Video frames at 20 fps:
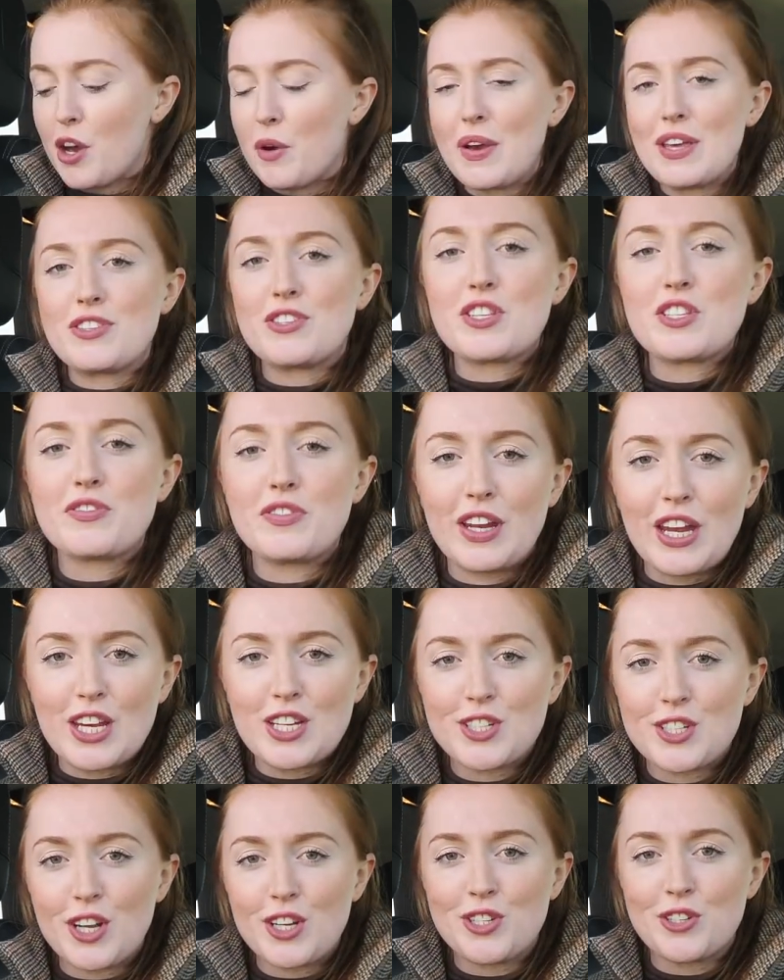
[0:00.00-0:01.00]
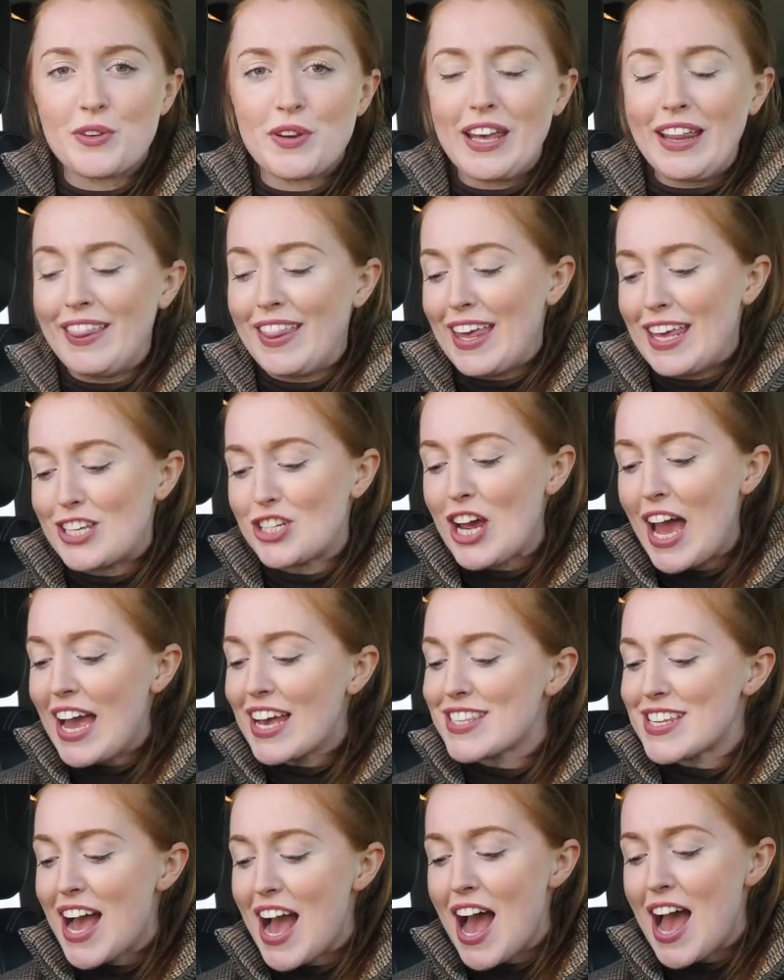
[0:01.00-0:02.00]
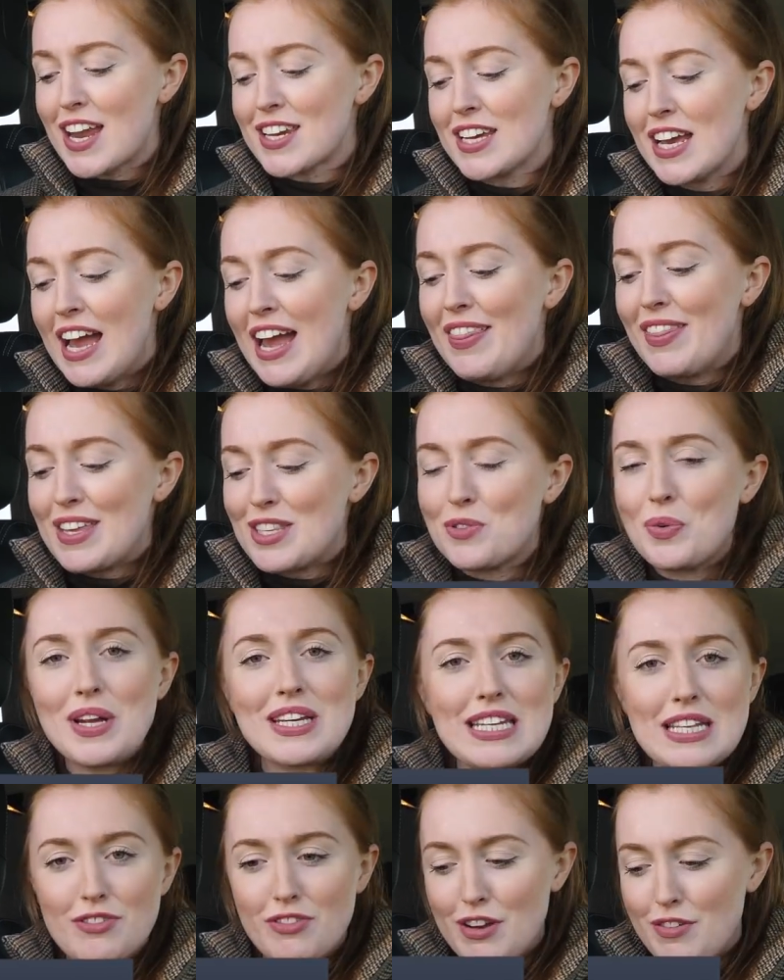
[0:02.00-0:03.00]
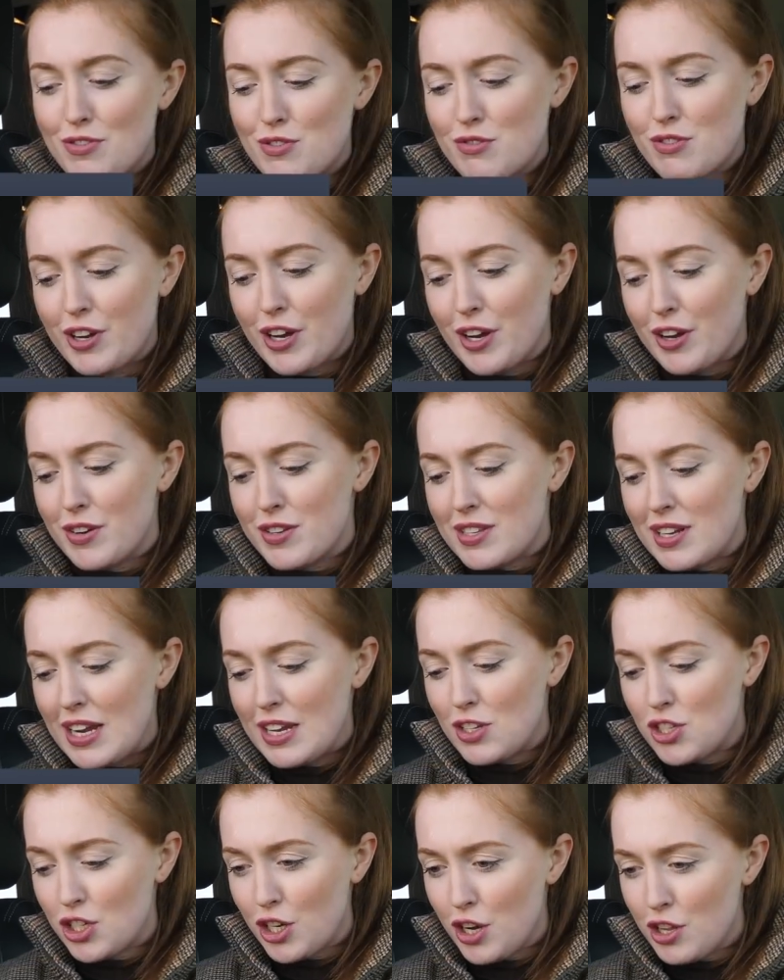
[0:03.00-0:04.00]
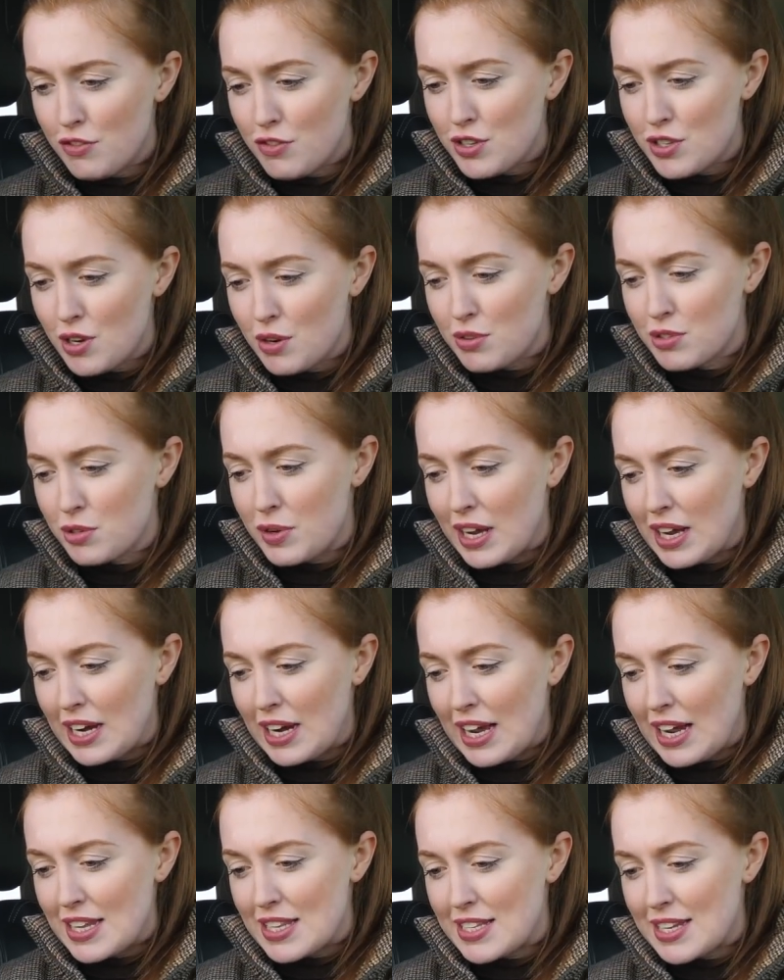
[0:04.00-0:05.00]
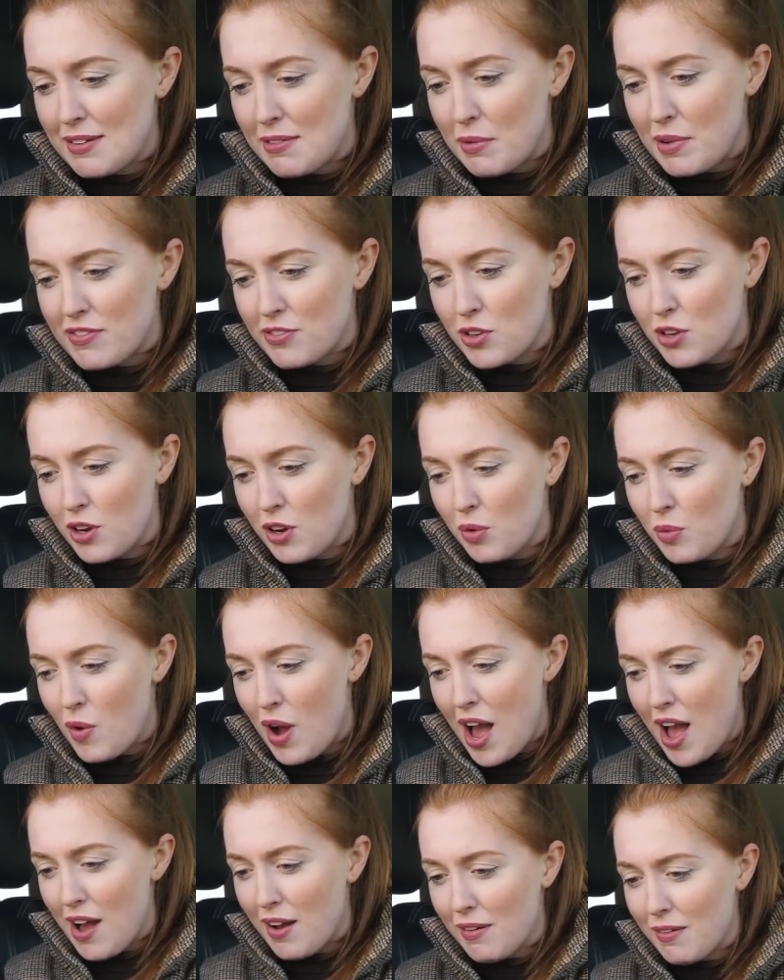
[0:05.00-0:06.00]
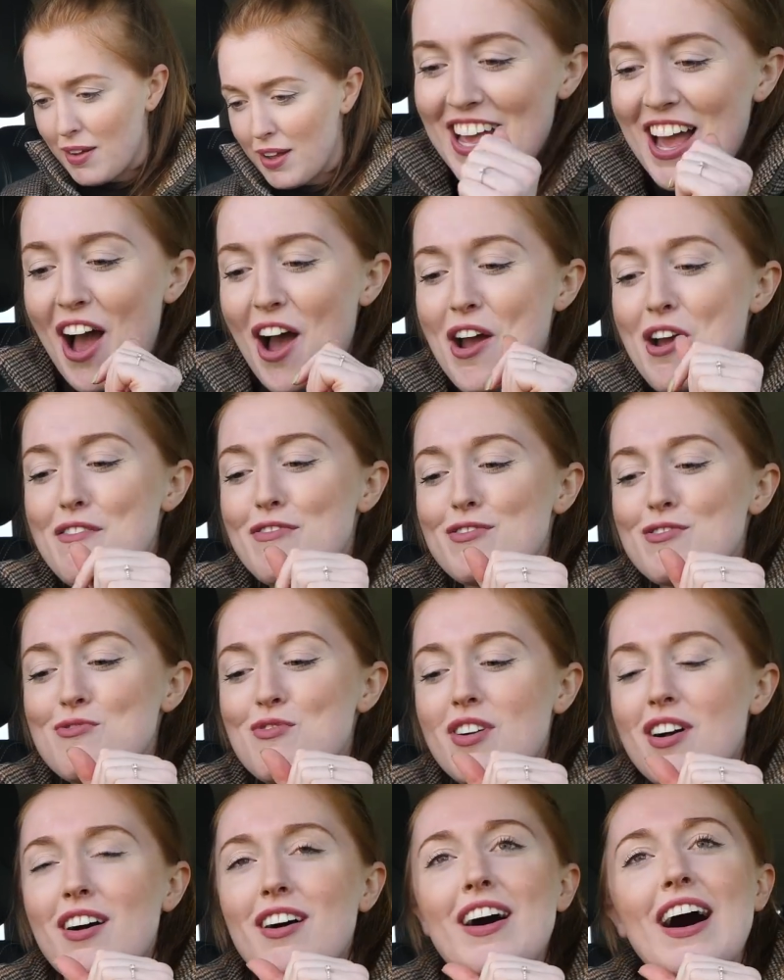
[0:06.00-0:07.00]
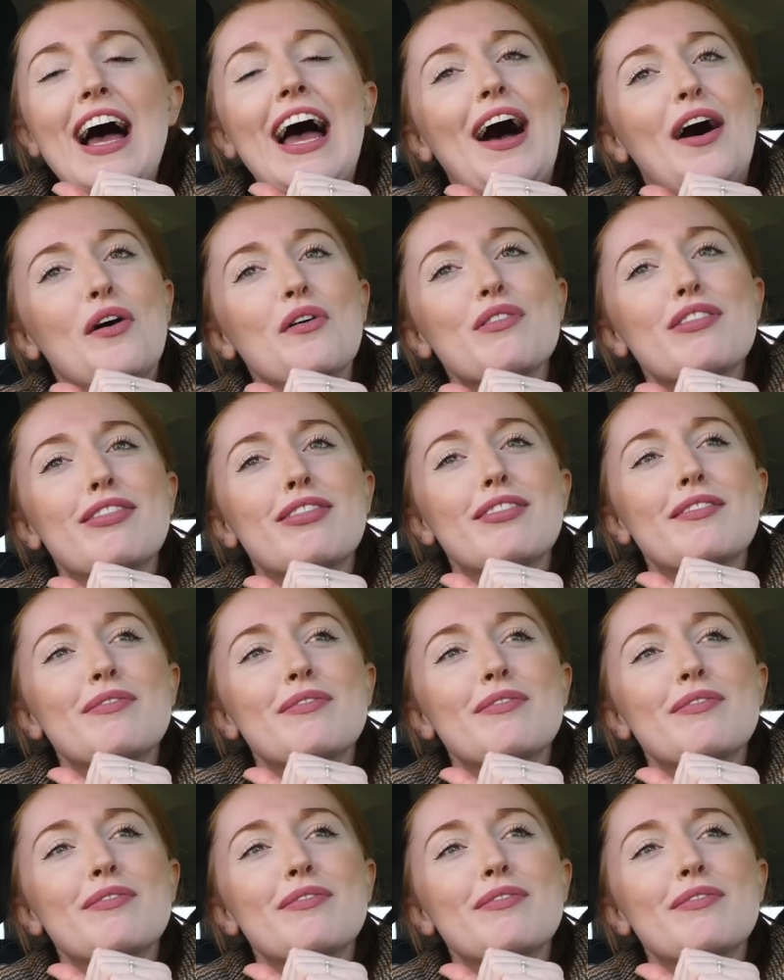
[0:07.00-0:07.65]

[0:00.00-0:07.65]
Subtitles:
it's just finished doing the checks, and there's 23 fault codes. So let's show the results quickly and see what we've got. Wow. Overall car health,